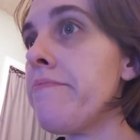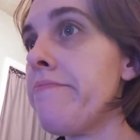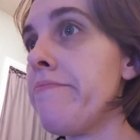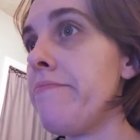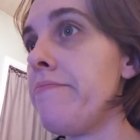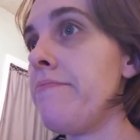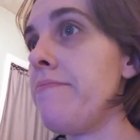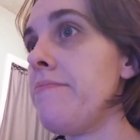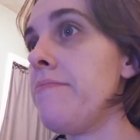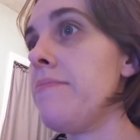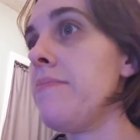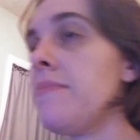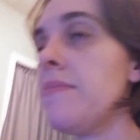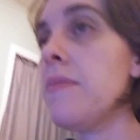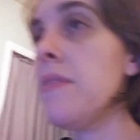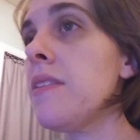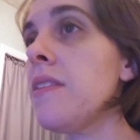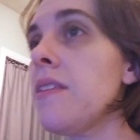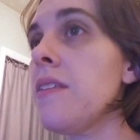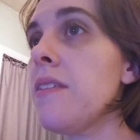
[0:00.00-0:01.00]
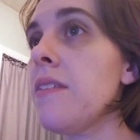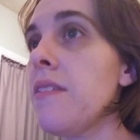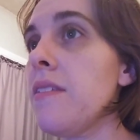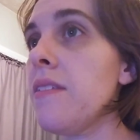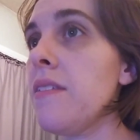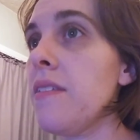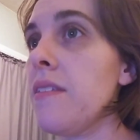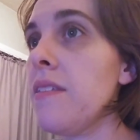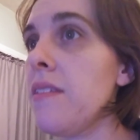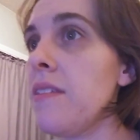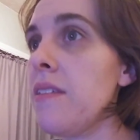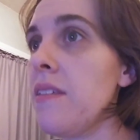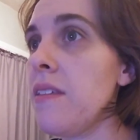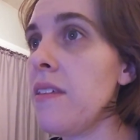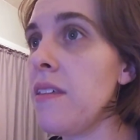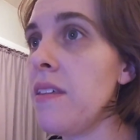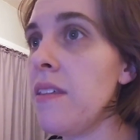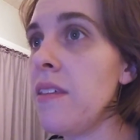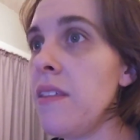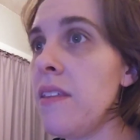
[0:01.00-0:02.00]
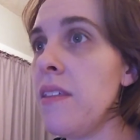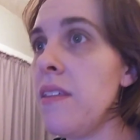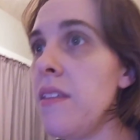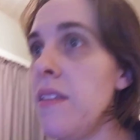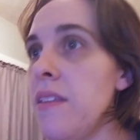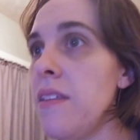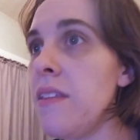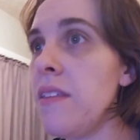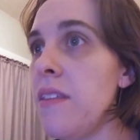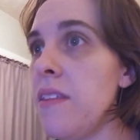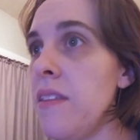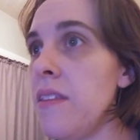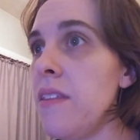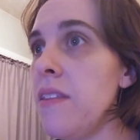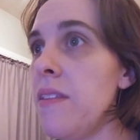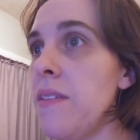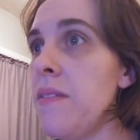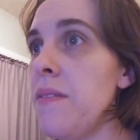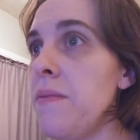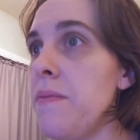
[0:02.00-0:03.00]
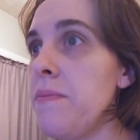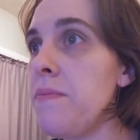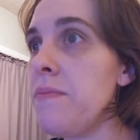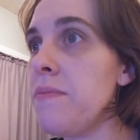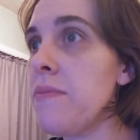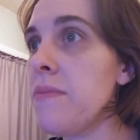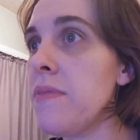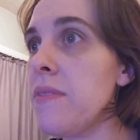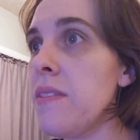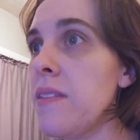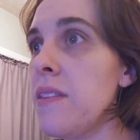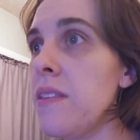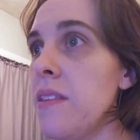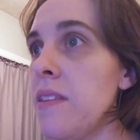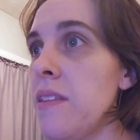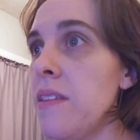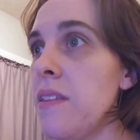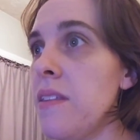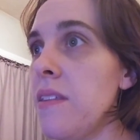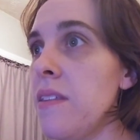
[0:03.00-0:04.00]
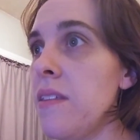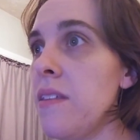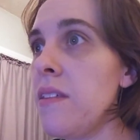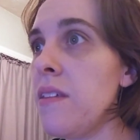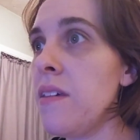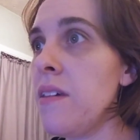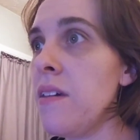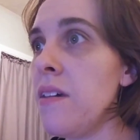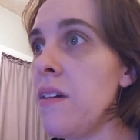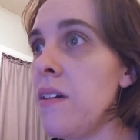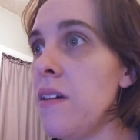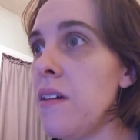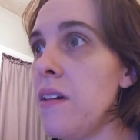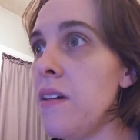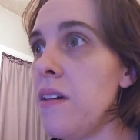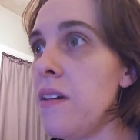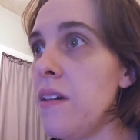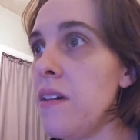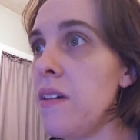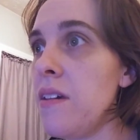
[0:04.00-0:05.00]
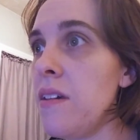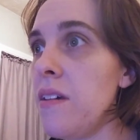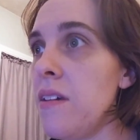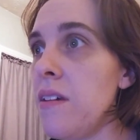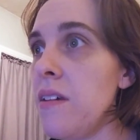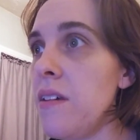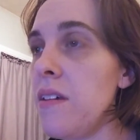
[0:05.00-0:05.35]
Nothing is said.